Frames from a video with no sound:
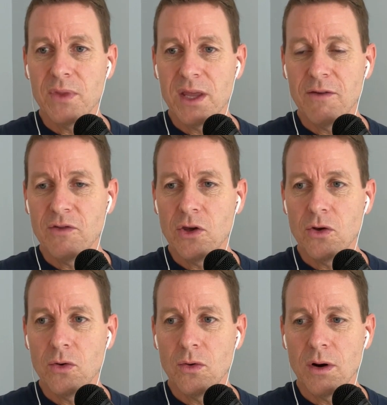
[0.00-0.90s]
If
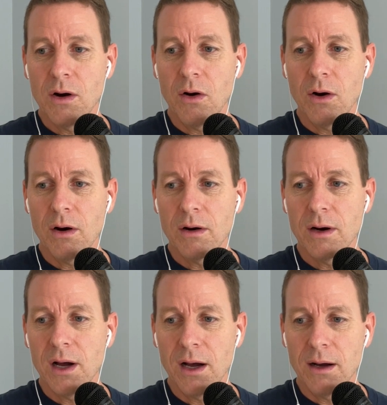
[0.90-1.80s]
you are,
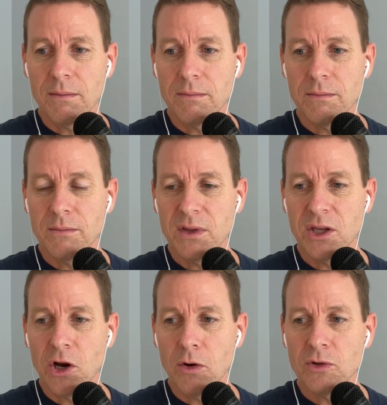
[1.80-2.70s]

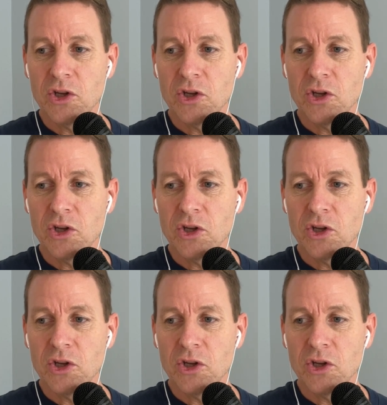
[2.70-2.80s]
you know,